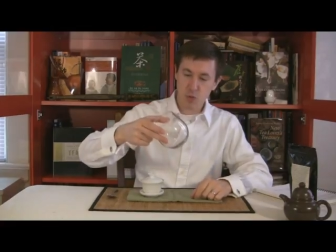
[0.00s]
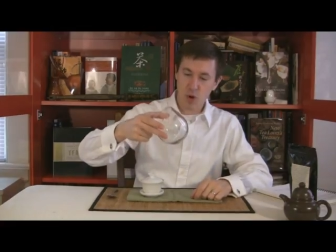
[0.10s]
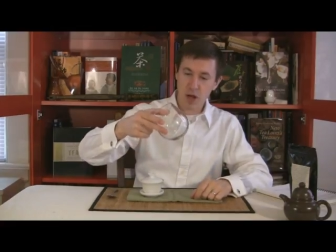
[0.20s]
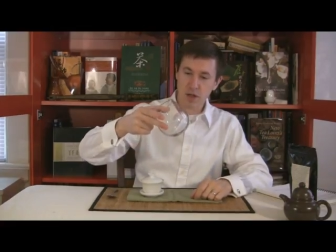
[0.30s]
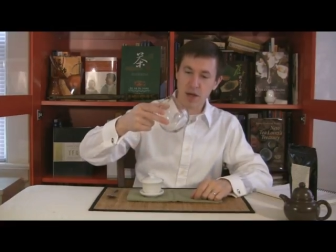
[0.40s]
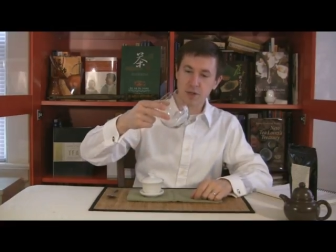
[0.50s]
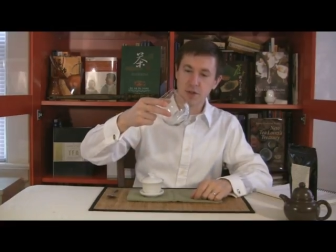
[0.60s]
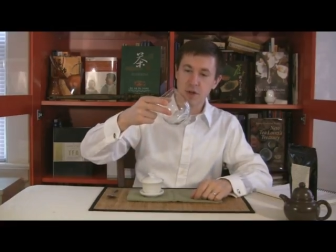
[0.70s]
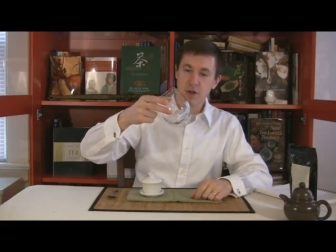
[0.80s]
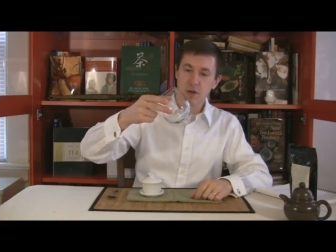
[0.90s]
wine
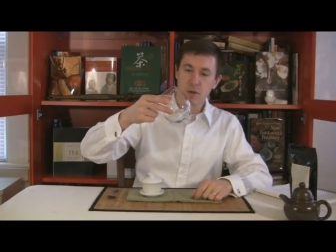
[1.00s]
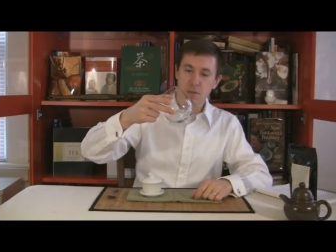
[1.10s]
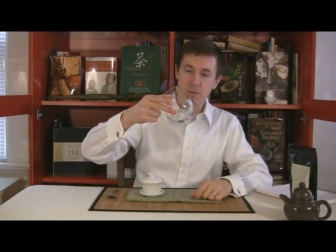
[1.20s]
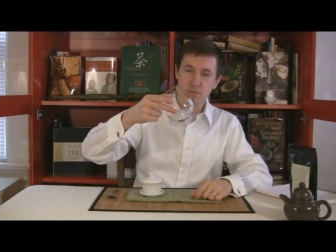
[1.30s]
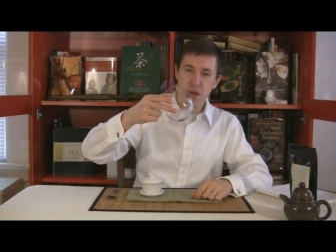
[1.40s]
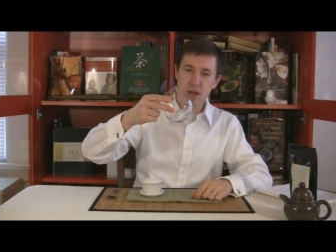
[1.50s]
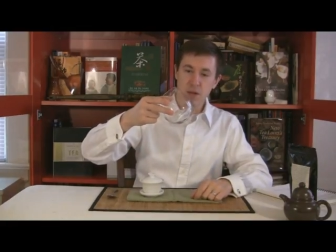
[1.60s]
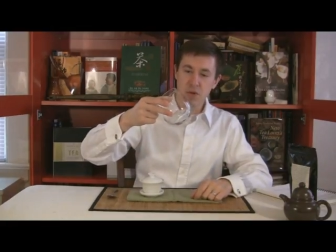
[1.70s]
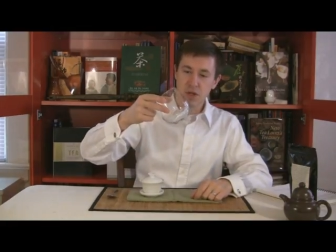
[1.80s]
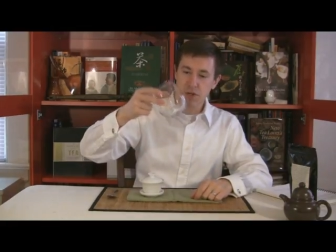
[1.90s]
glass mainly
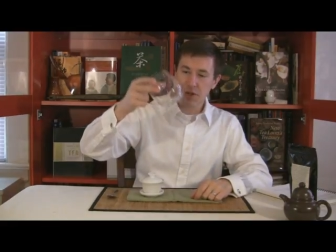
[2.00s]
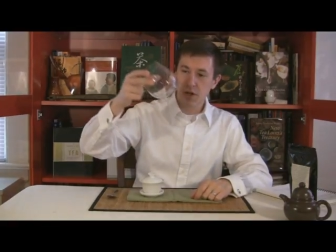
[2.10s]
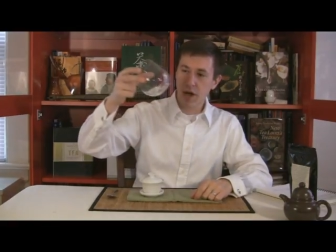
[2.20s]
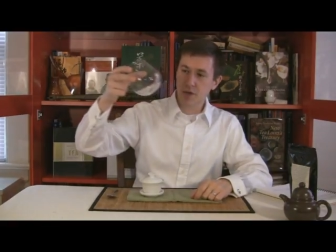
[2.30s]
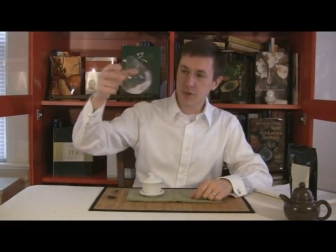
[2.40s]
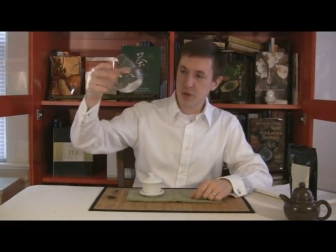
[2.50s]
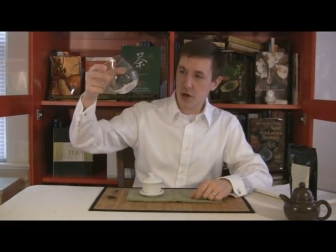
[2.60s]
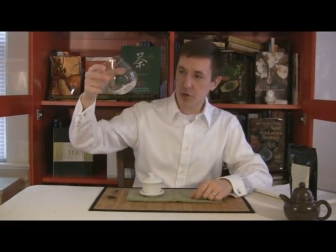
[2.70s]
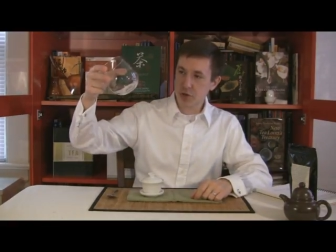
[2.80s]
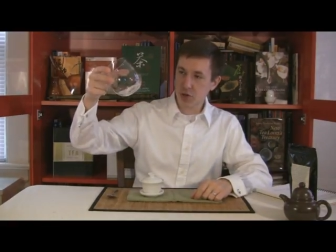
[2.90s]
because it allows us
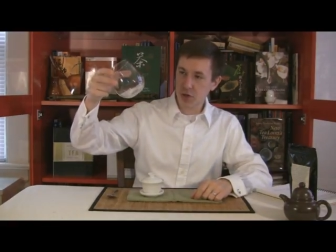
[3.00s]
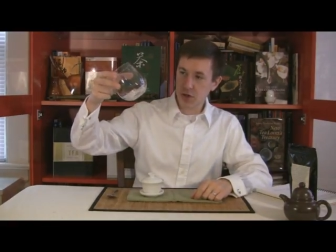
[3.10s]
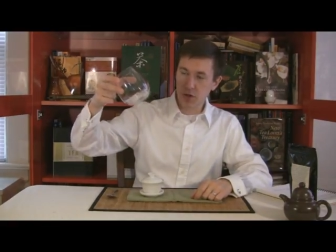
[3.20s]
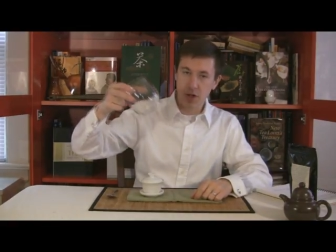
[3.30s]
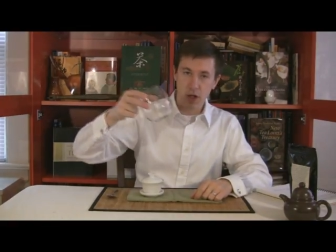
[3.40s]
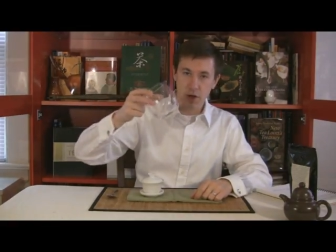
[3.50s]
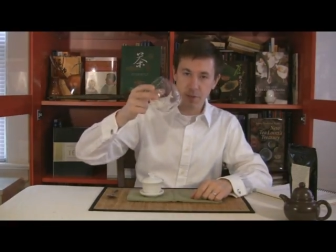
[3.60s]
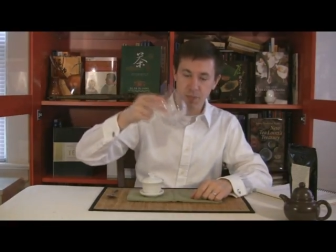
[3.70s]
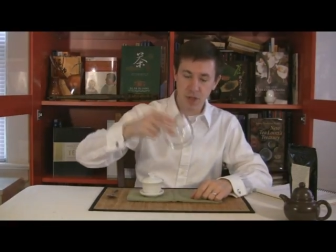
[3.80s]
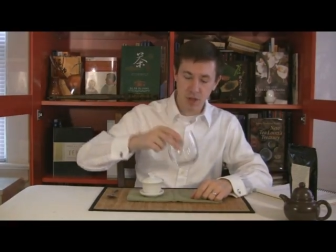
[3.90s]
all to look at the
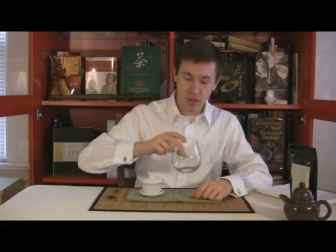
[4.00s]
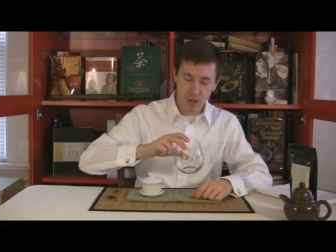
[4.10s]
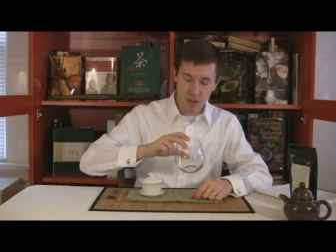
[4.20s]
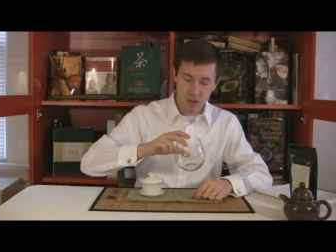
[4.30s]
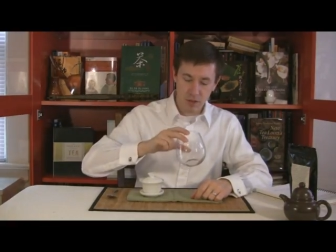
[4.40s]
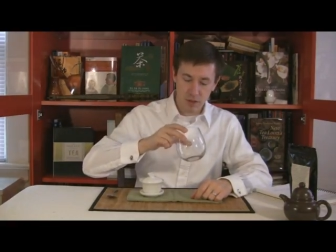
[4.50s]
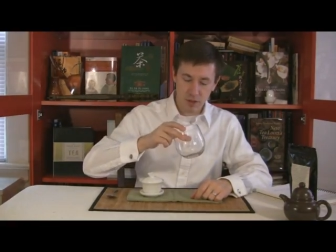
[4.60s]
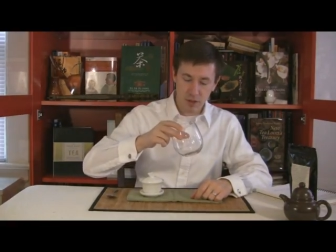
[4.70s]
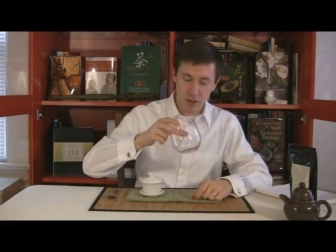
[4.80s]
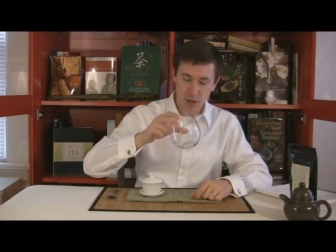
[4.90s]
color.
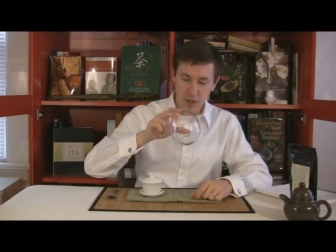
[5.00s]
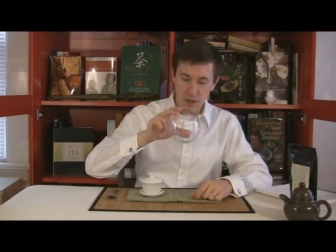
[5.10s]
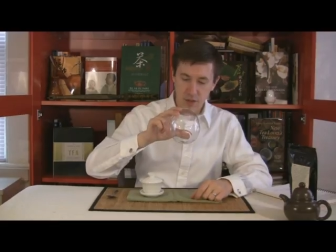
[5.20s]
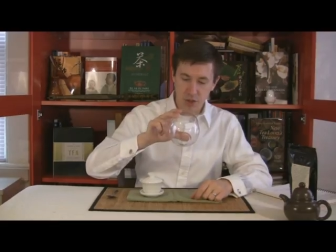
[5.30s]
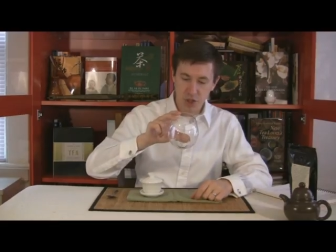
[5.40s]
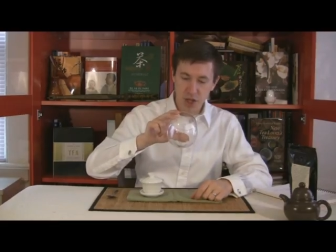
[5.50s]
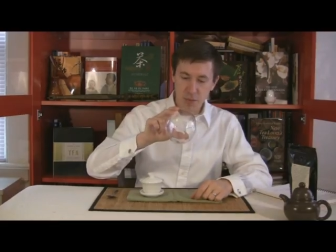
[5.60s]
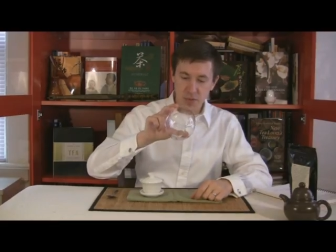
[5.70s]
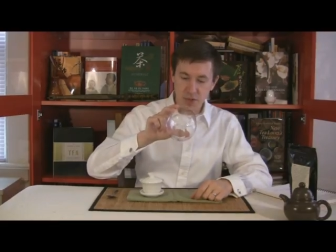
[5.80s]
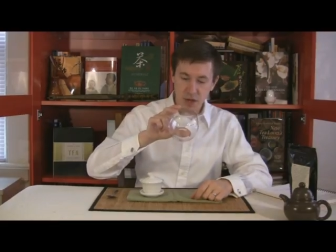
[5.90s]
The
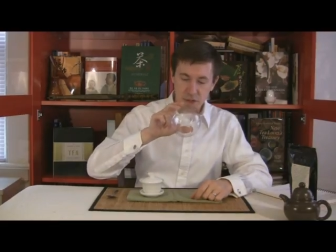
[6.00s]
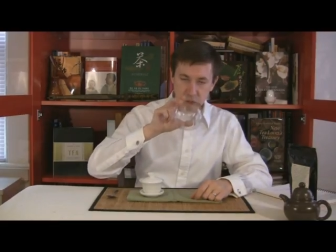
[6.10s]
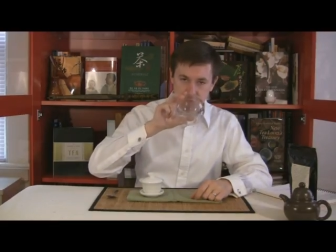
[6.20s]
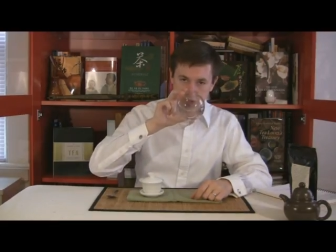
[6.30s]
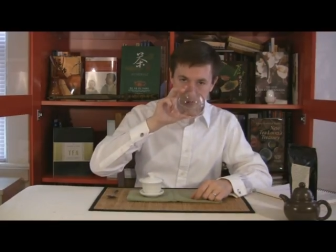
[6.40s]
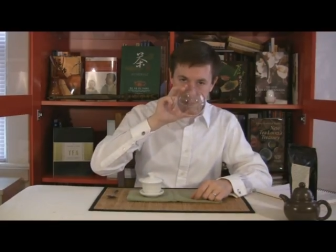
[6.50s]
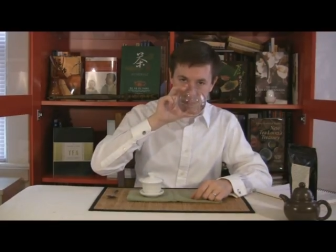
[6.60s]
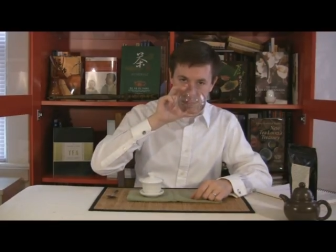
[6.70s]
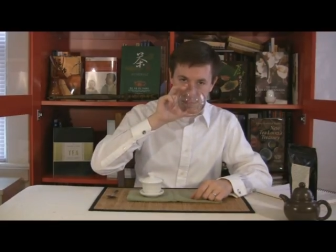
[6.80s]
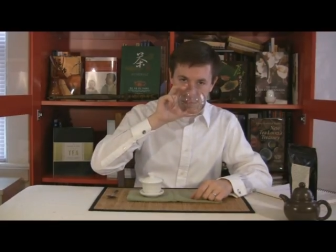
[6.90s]
shape and size also
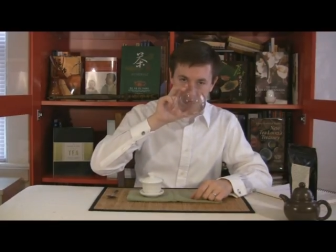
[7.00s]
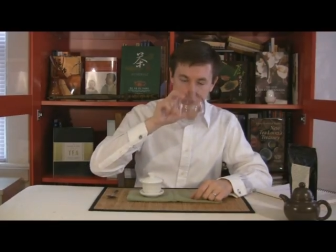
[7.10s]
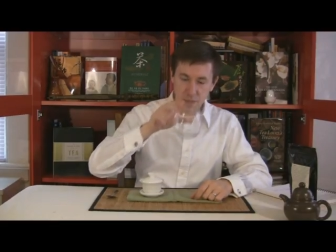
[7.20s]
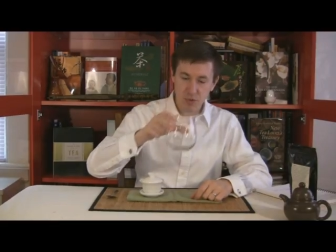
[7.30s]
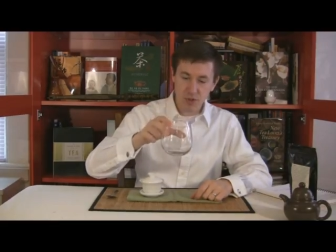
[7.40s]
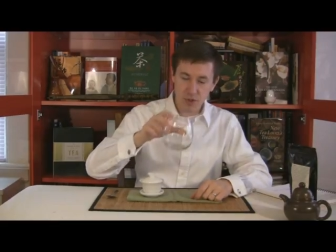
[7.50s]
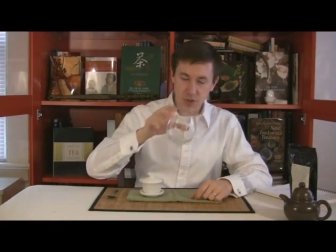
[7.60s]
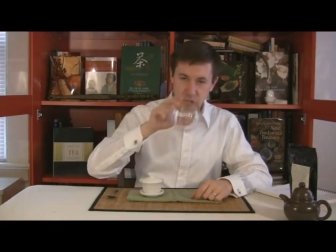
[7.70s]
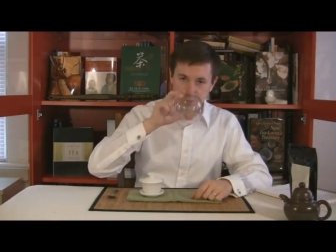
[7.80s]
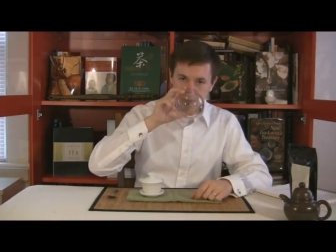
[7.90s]
enables us
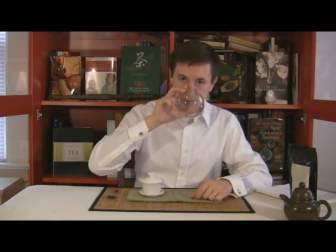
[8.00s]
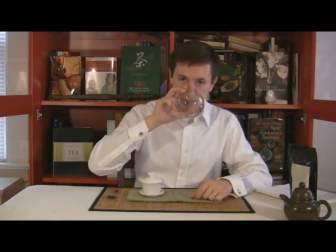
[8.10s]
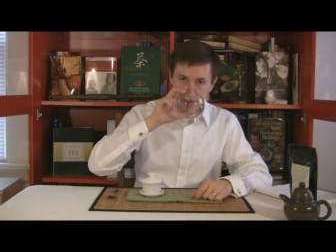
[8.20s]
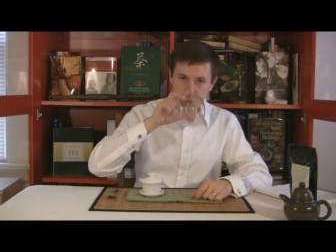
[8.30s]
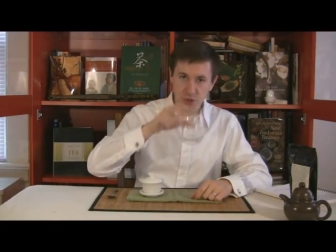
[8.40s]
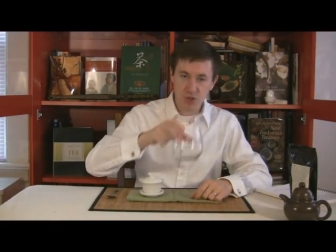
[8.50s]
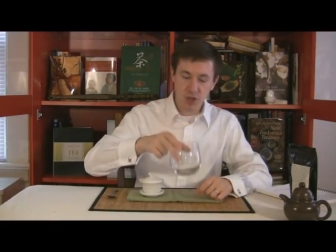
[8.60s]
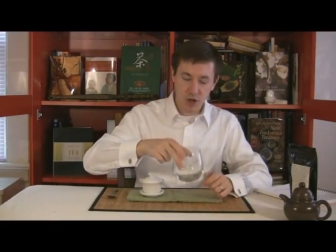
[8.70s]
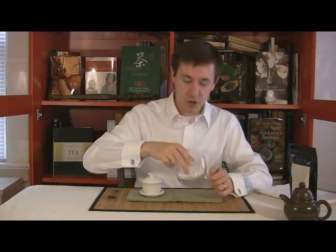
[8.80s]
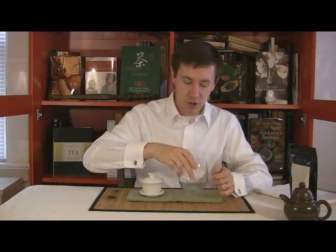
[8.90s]
to
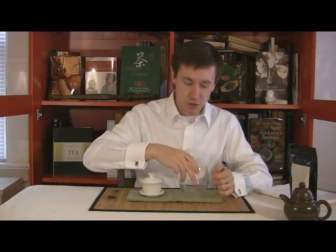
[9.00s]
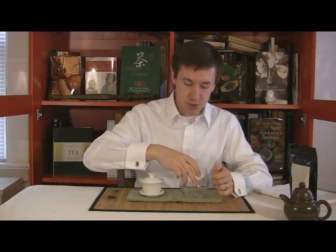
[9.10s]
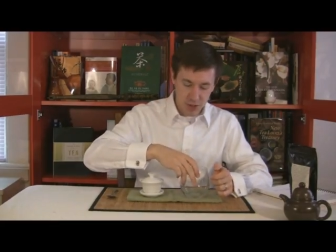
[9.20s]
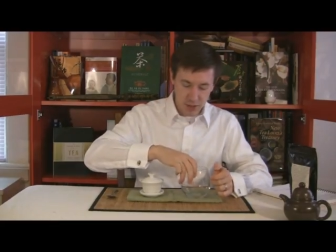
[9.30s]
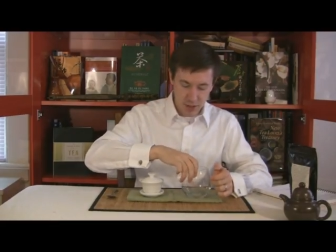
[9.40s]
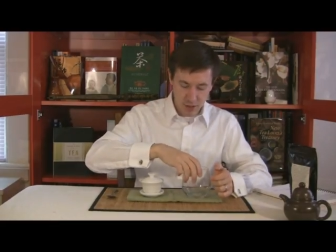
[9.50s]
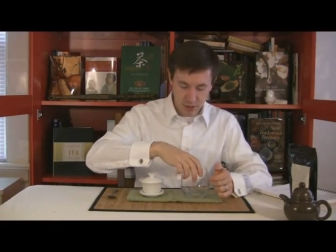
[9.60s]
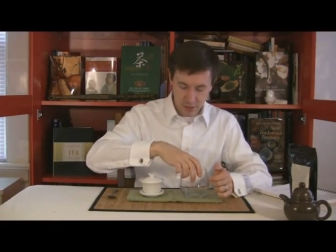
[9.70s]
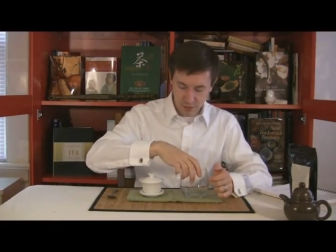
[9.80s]
stick our nose in and get